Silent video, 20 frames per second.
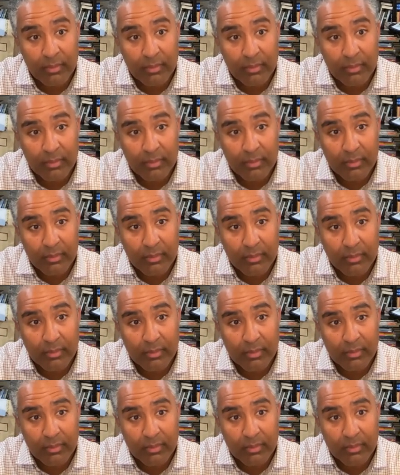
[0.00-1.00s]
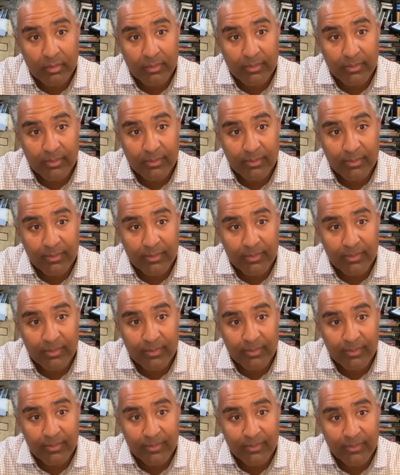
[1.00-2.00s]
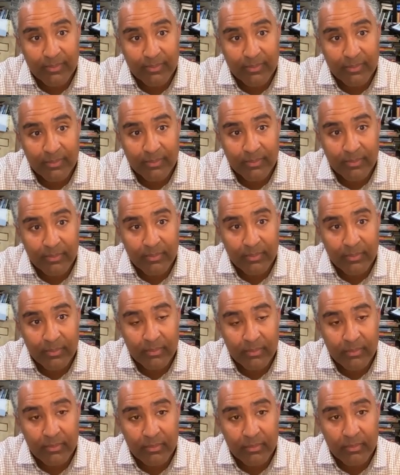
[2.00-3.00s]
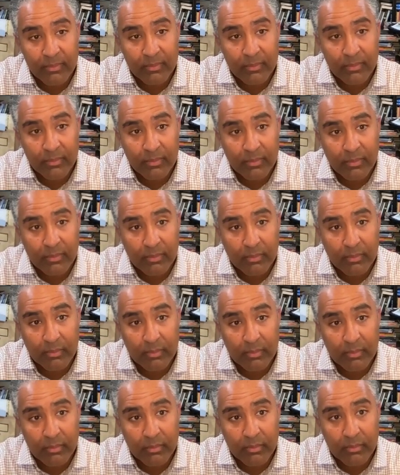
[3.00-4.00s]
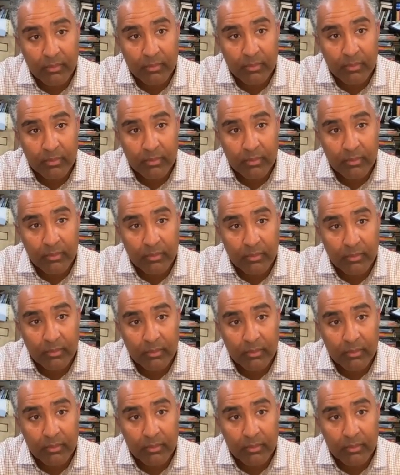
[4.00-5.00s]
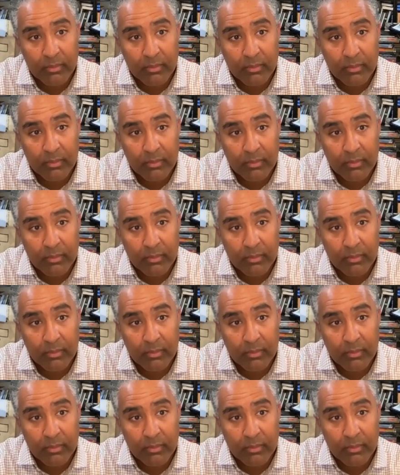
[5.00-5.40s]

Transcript: (silent)